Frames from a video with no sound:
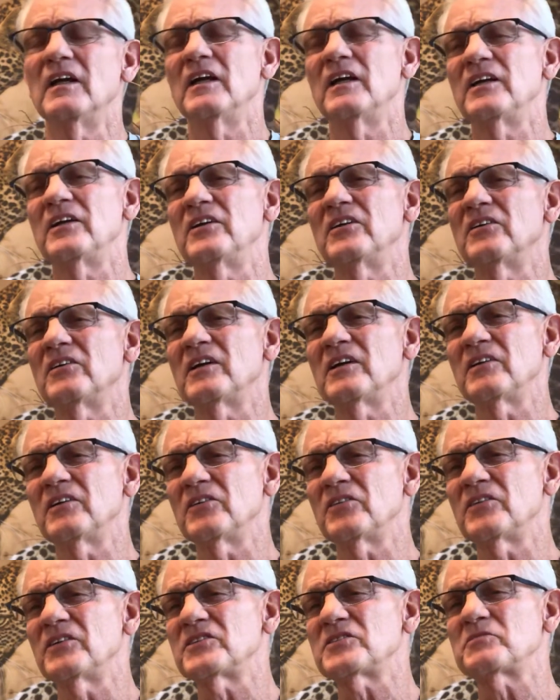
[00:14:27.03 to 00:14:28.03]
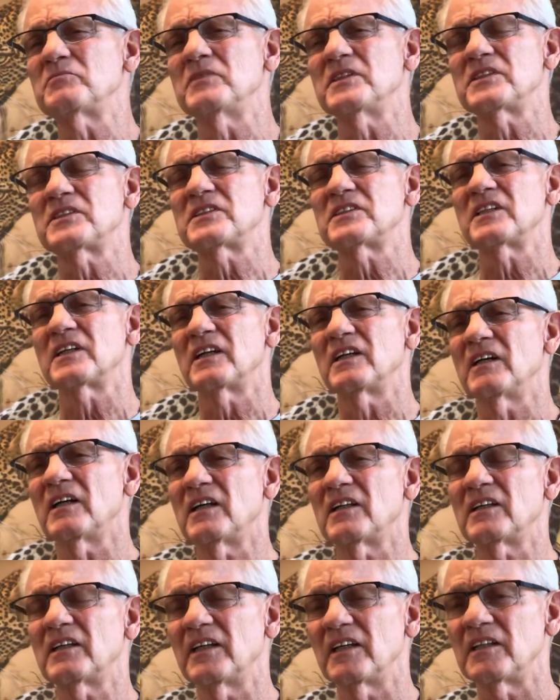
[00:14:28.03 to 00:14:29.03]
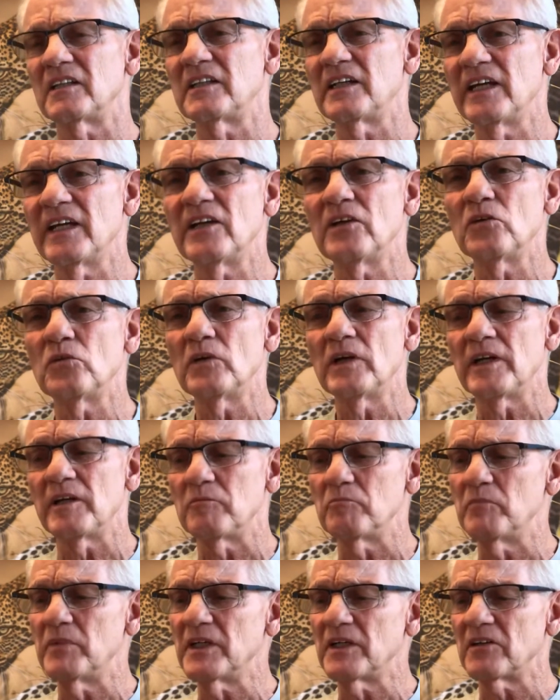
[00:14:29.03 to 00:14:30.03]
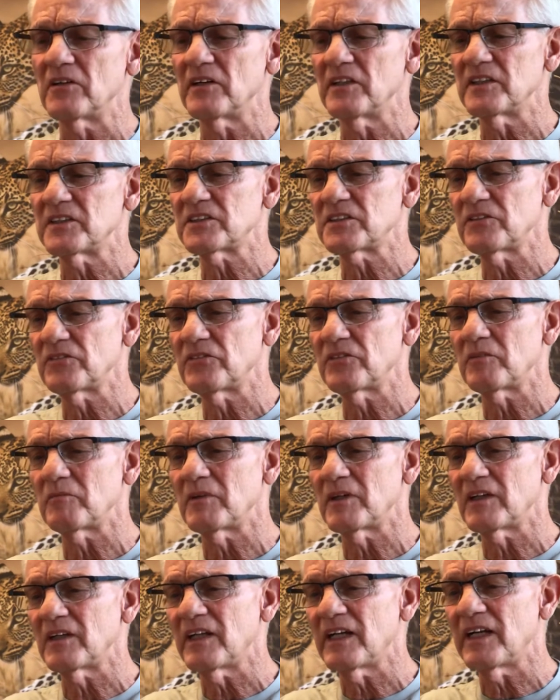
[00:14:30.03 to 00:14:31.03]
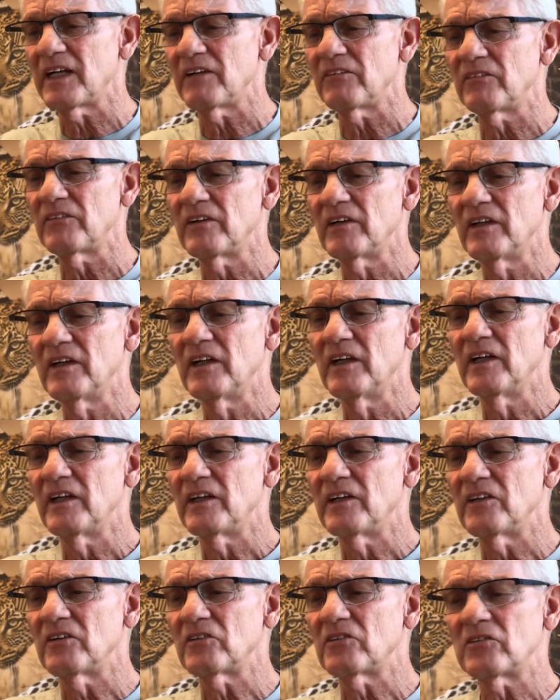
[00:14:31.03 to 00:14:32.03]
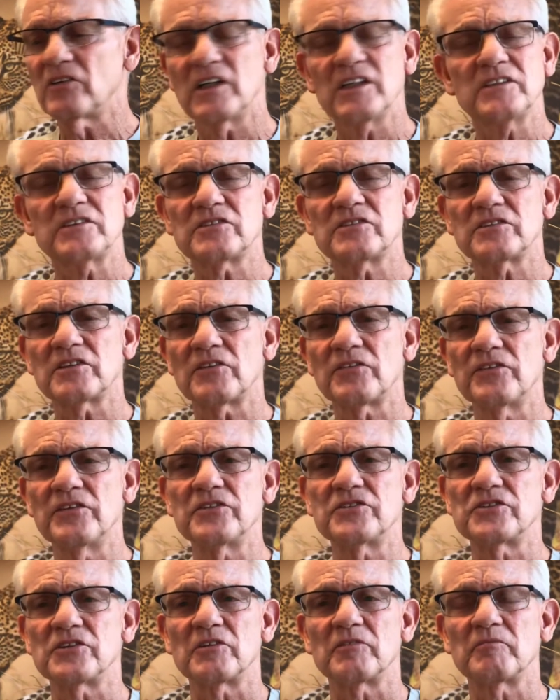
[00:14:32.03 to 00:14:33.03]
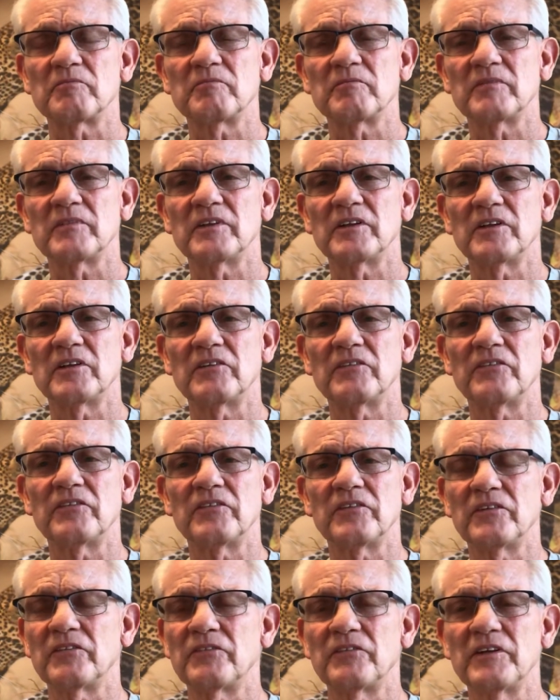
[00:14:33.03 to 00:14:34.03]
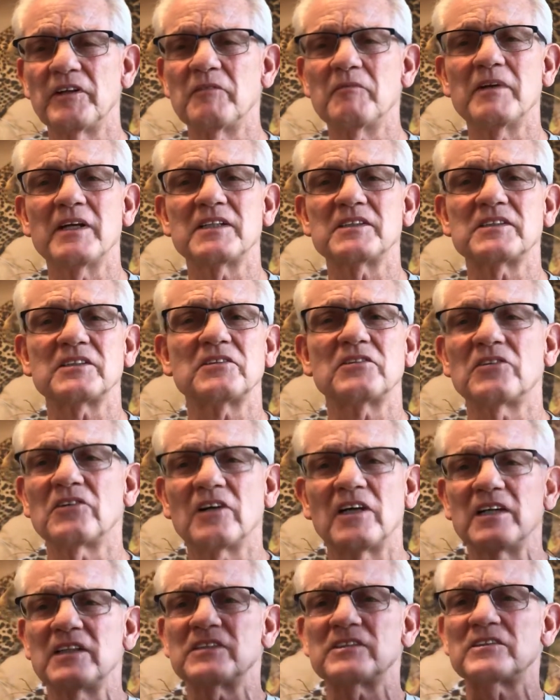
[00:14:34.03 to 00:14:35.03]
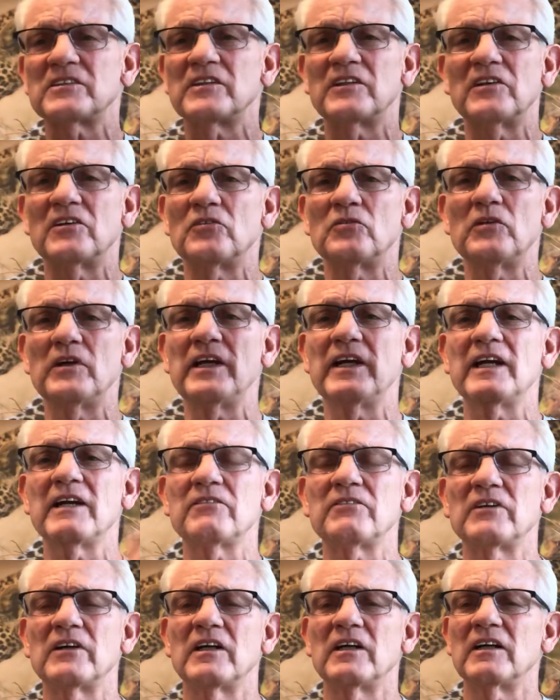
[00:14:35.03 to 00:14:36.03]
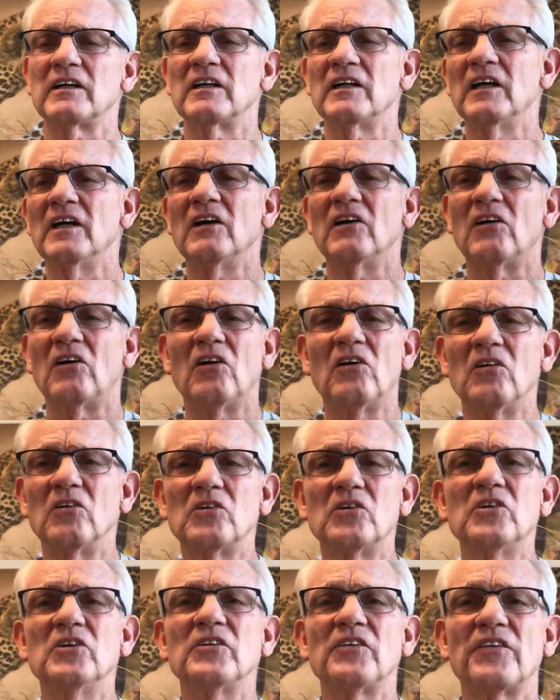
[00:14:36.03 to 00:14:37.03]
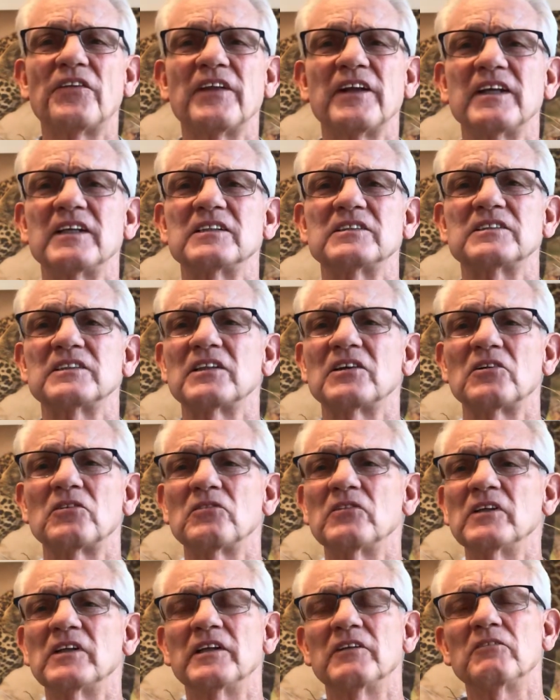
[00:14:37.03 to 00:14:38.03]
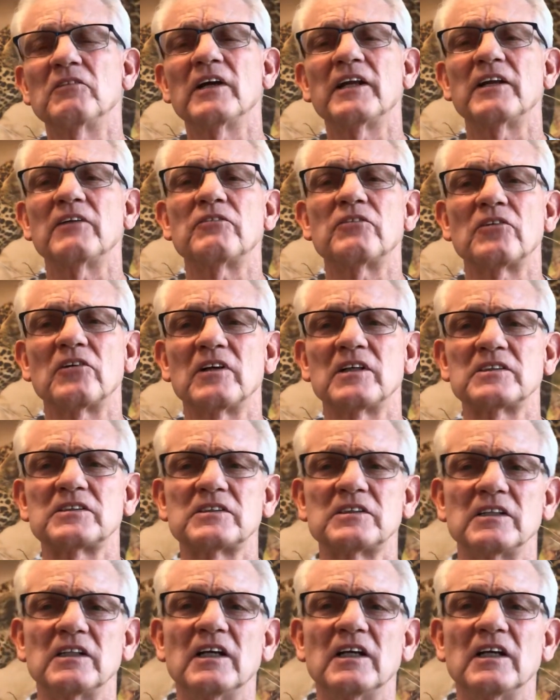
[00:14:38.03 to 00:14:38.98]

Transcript: You know, I know this much, that God can take away bitterness from our life. You know, Christ is our future. You know, if any man's in Christ, you know, we have all good things that are really ready for us